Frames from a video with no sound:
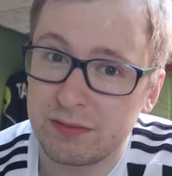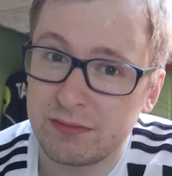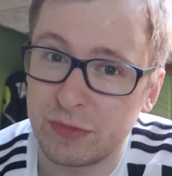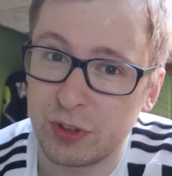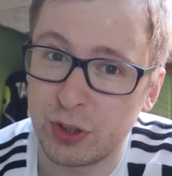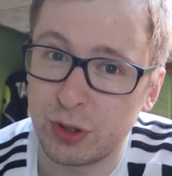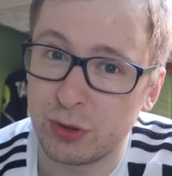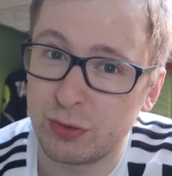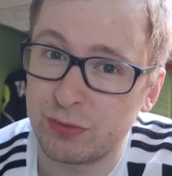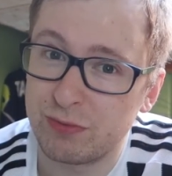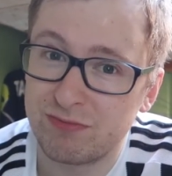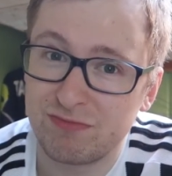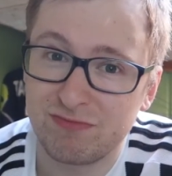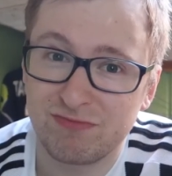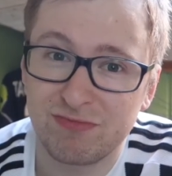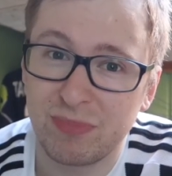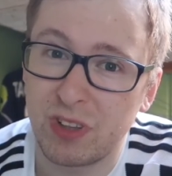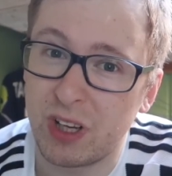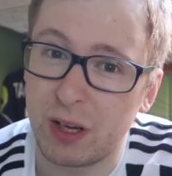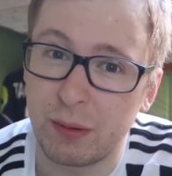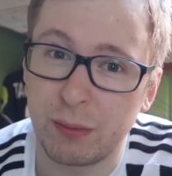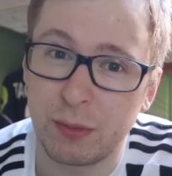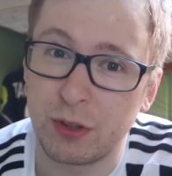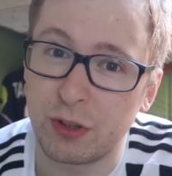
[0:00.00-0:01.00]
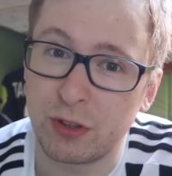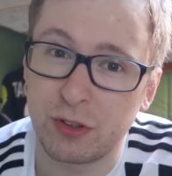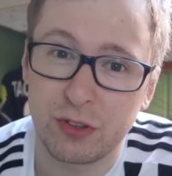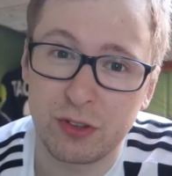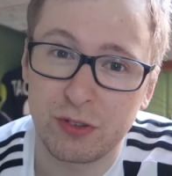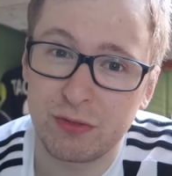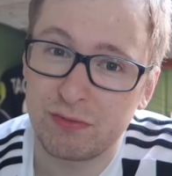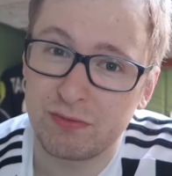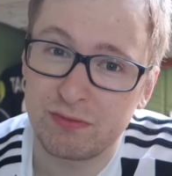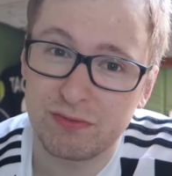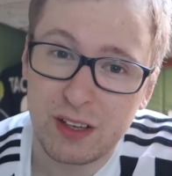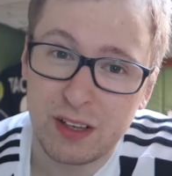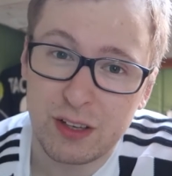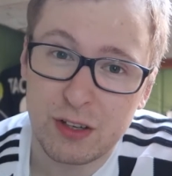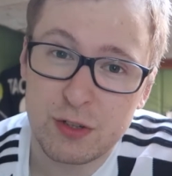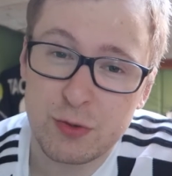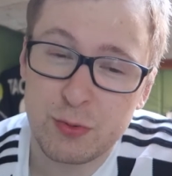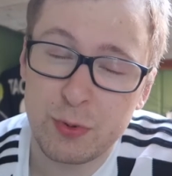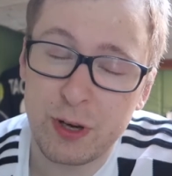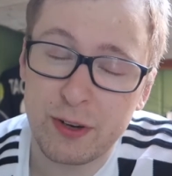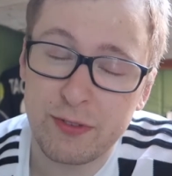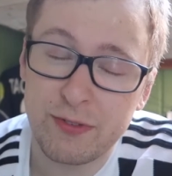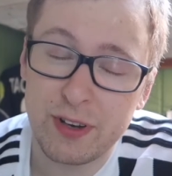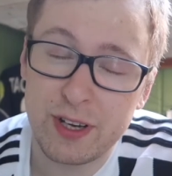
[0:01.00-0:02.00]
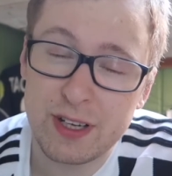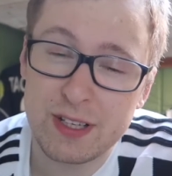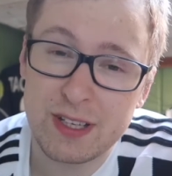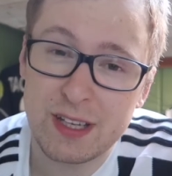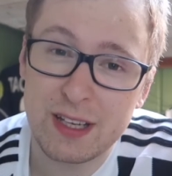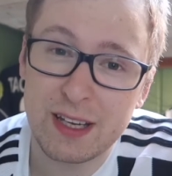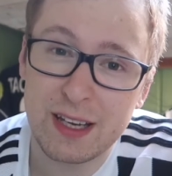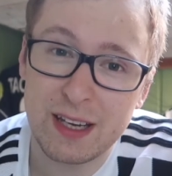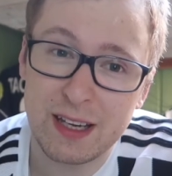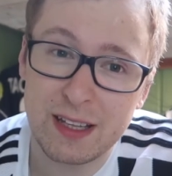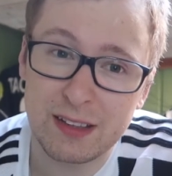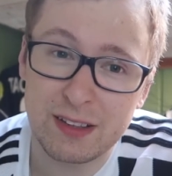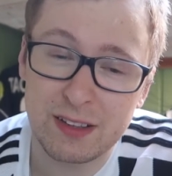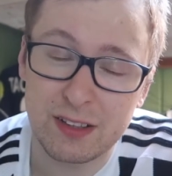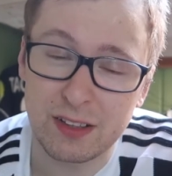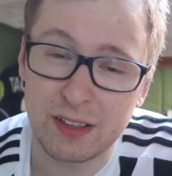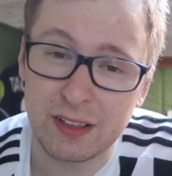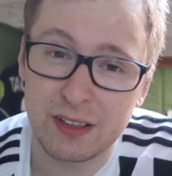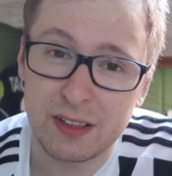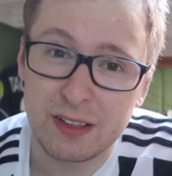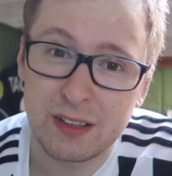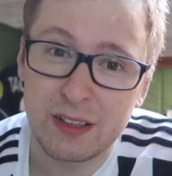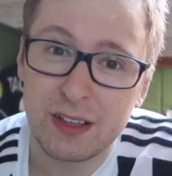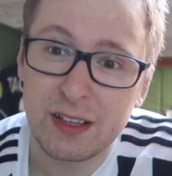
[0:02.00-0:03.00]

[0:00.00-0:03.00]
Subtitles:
No, I'm not. Because we are facing Inter.